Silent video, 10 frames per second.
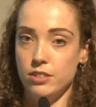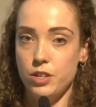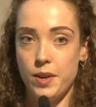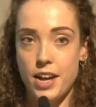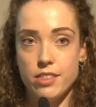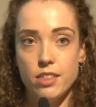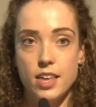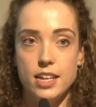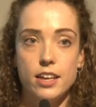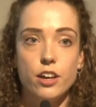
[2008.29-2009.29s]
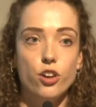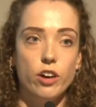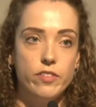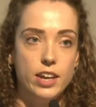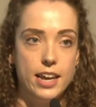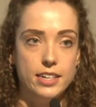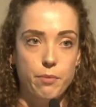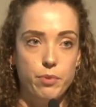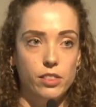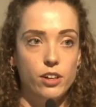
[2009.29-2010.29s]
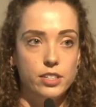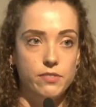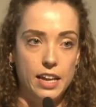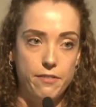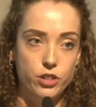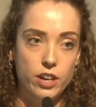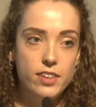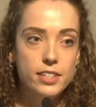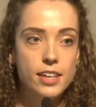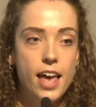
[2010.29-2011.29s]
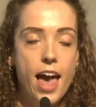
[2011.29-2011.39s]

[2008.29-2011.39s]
So another thing that can often end up with lots of leftovers.